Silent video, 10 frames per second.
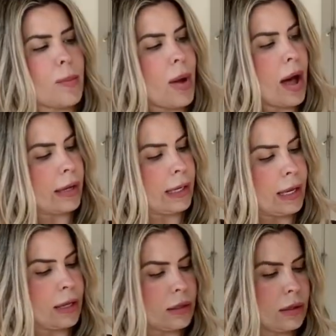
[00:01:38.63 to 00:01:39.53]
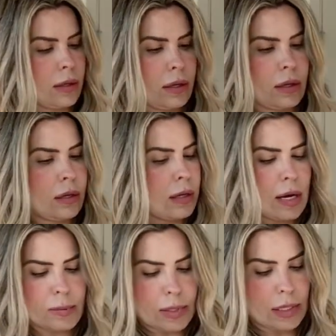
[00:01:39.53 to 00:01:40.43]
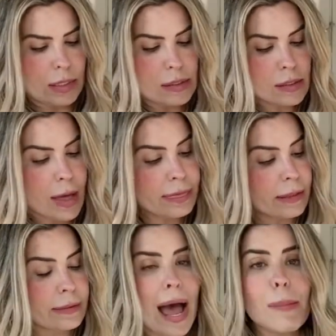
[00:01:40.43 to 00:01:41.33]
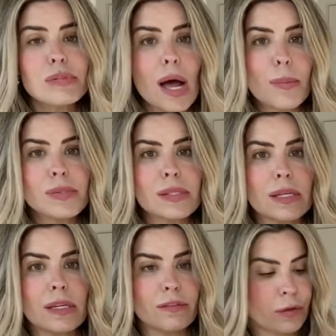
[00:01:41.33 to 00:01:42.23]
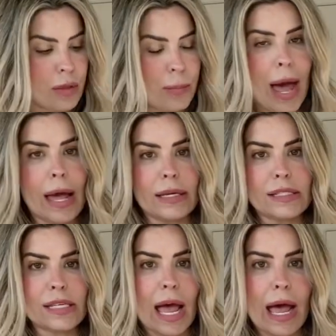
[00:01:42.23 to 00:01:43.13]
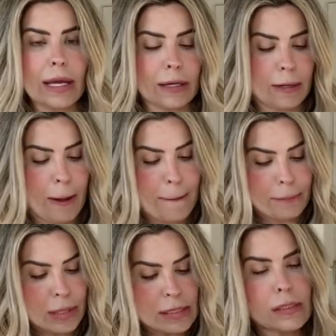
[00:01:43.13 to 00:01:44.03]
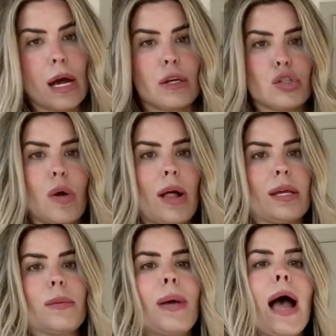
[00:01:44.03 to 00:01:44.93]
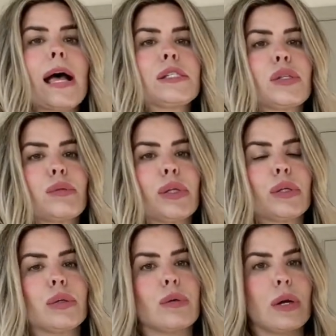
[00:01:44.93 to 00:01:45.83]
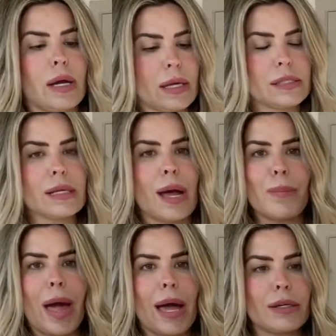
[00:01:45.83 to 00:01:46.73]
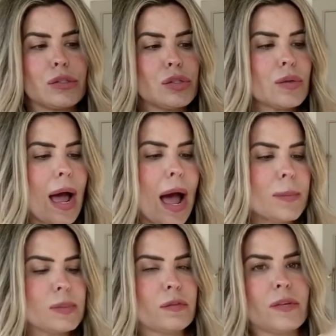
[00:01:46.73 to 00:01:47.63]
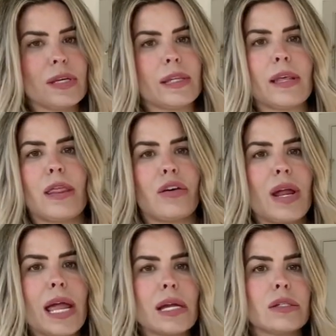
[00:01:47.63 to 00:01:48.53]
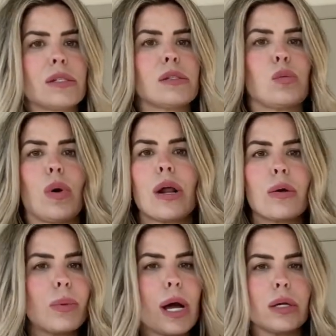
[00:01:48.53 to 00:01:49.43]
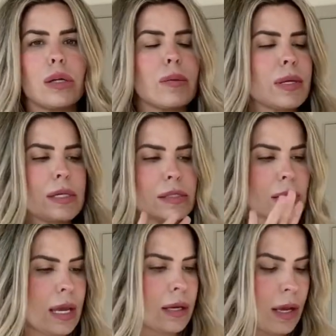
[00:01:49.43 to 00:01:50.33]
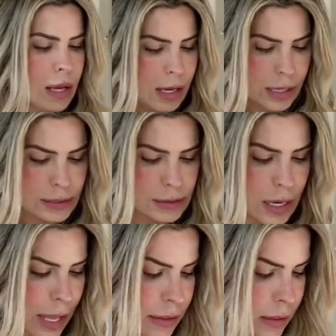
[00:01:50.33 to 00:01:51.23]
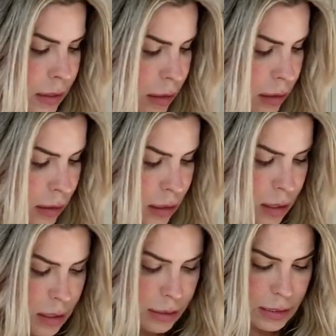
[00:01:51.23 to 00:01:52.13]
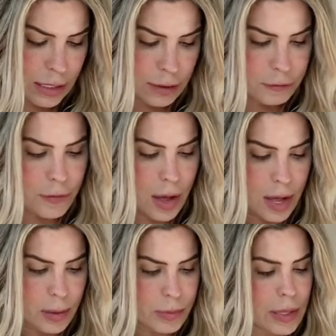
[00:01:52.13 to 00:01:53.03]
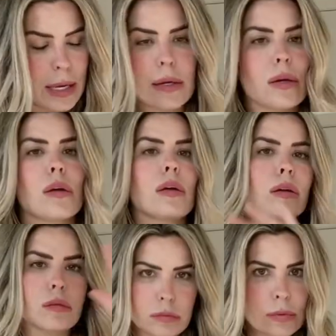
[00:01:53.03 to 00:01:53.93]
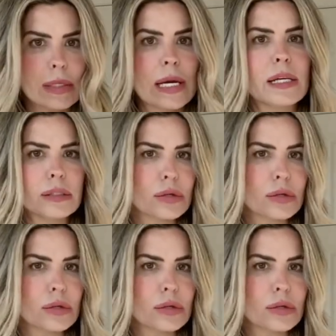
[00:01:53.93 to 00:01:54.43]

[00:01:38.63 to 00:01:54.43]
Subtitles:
pocket. I mean, it's got the laptop sleeve for the padded tech. It's got a trolley pass-through. It's got padded straps, vegan leather handles, water bottle. I mean, it's got the key fob, can